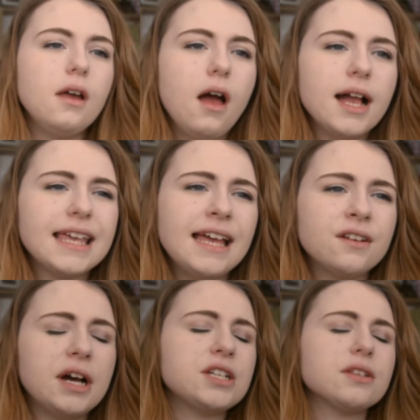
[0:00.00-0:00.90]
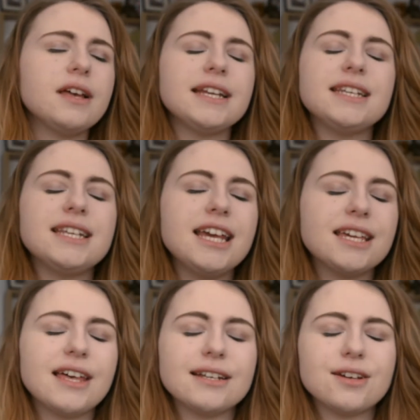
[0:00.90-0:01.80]
Again, I just like to
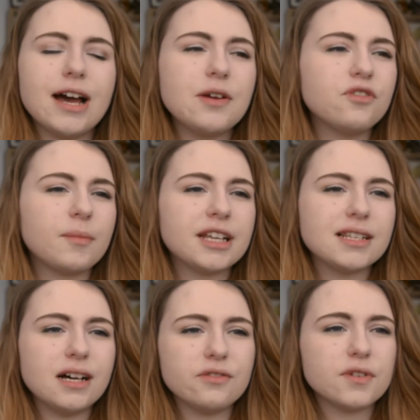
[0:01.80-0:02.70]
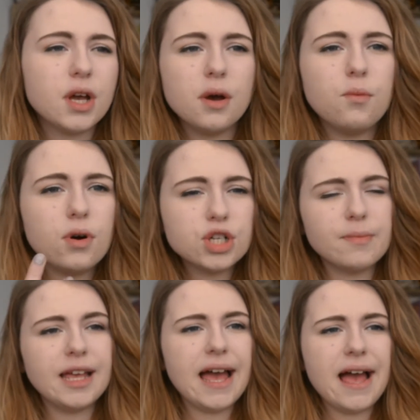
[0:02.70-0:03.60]
take that time for myself, wash
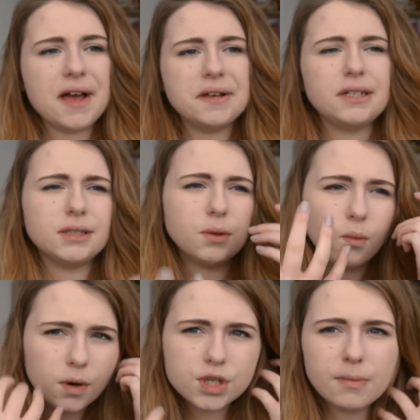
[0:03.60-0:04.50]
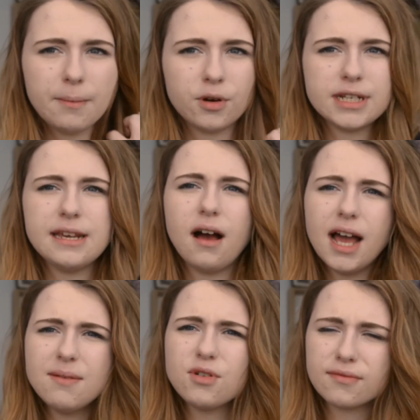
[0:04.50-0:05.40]
my hair, wash my body.
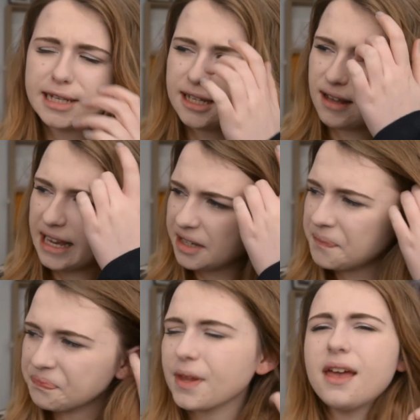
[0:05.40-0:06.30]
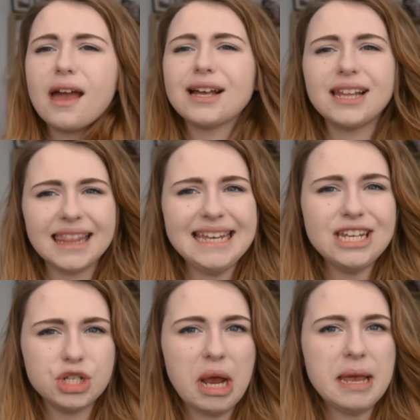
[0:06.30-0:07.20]
I am a really like
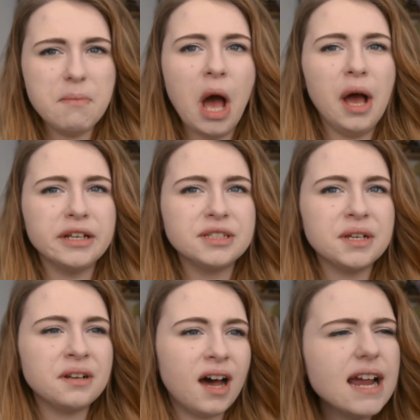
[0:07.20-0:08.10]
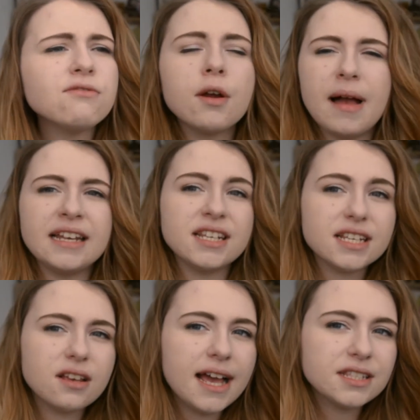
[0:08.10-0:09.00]
cliche person. I
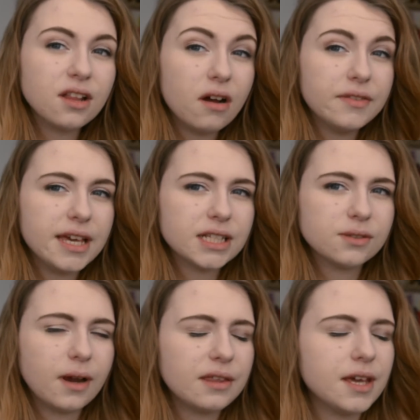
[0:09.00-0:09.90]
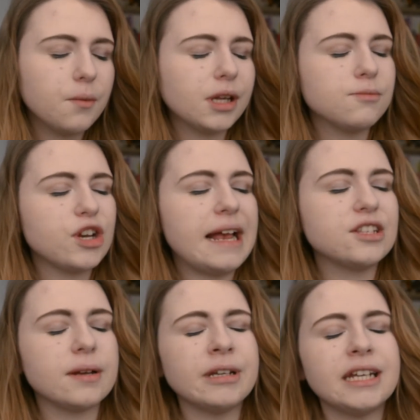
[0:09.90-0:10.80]
romanticize a lot of things, so I think when I'm
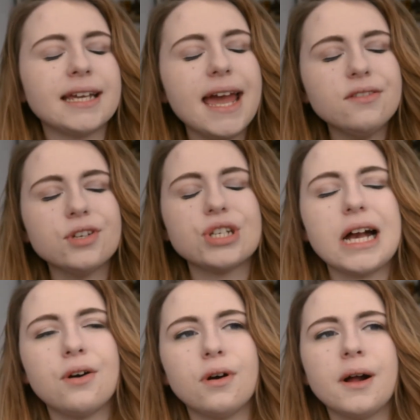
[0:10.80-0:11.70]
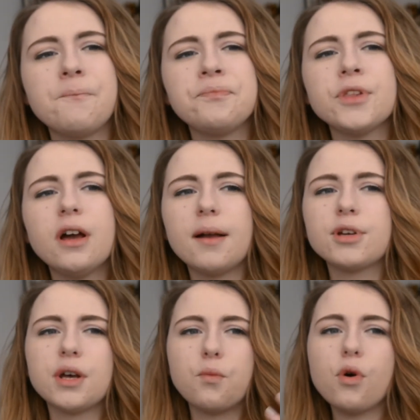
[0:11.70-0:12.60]
stressed, I'm gonna get in the shower, I'm
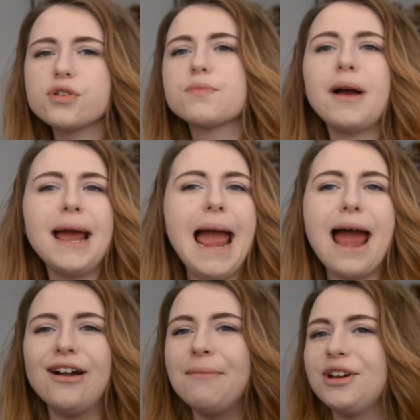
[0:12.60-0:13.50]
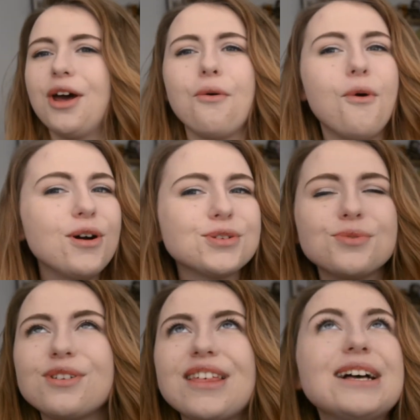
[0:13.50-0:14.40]
gonna wash my hair, I'm gonna wash
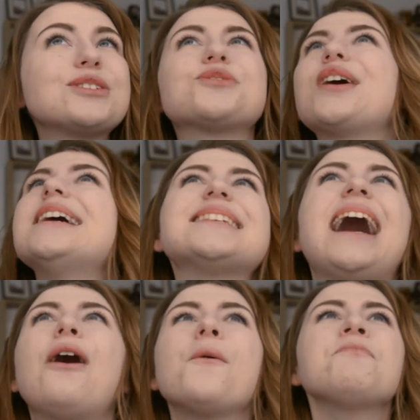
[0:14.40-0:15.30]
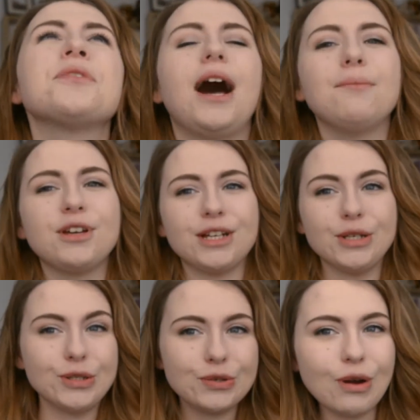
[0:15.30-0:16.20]
all of that stress out, I'm gonna
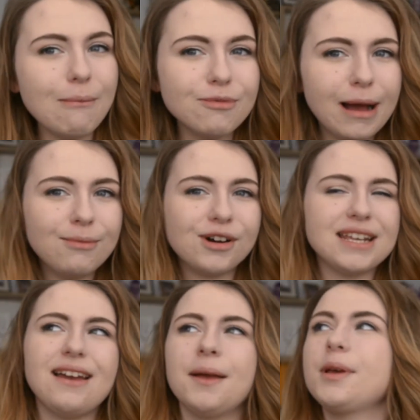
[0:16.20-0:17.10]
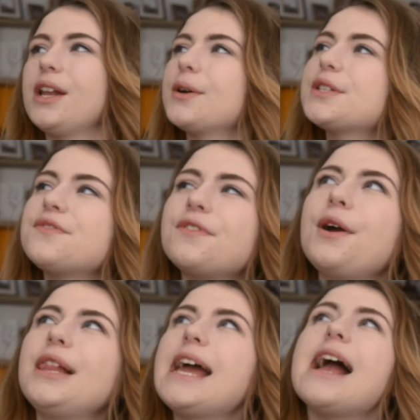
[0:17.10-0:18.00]
scrub my body, I'm gonna
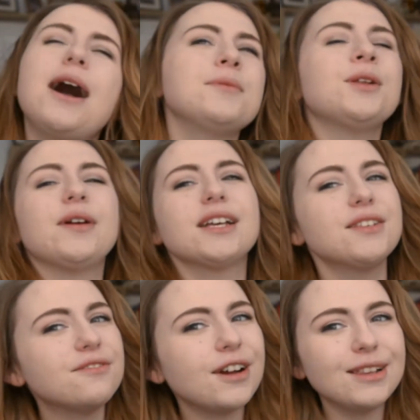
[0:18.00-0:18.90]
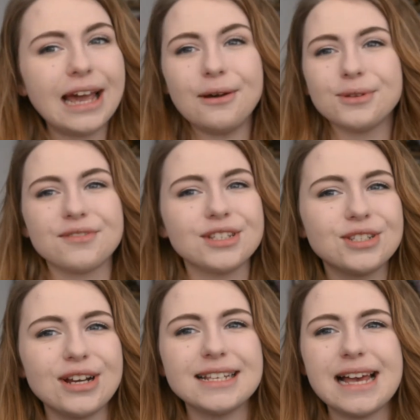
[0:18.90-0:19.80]
exfoliate all of the
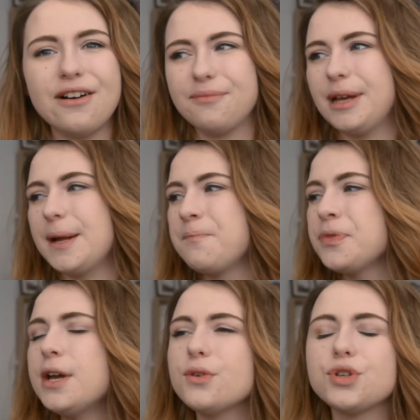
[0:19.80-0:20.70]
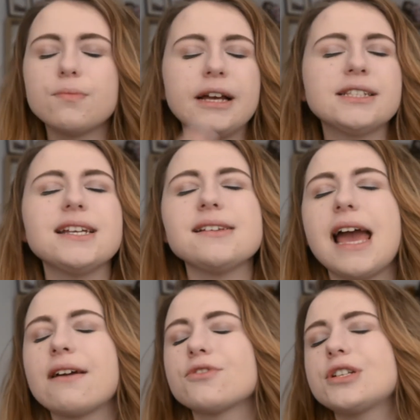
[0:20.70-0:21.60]
stress out of me, do my
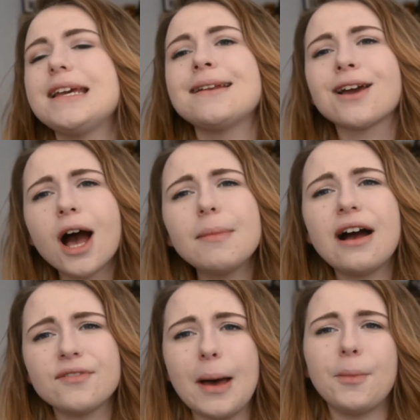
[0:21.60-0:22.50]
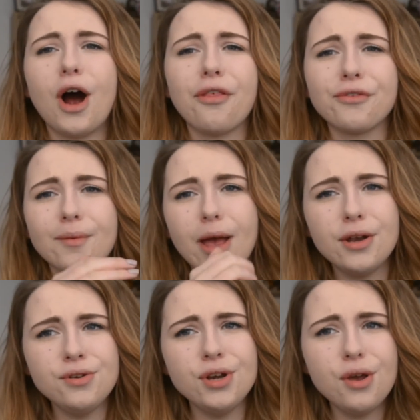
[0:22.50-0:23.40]
skincare routine, come out of that bathroom a
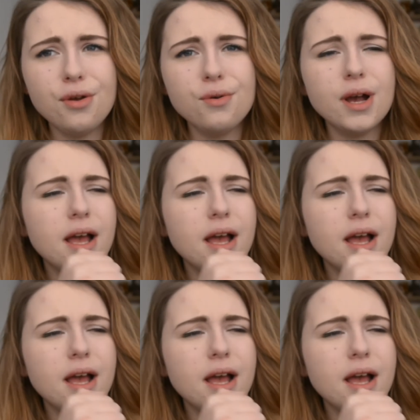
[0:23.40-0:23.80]
new